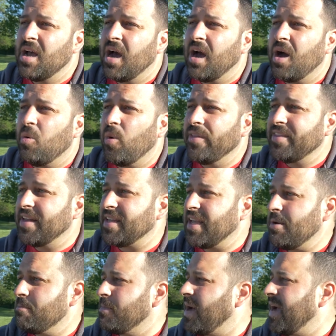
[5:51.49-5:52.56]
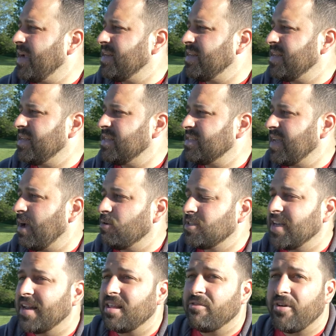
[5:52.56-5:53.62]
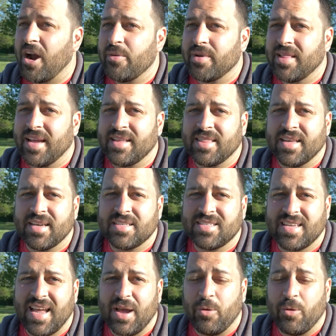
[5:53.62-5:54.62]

Uh, one thing to keep in mind is outside an environment like this,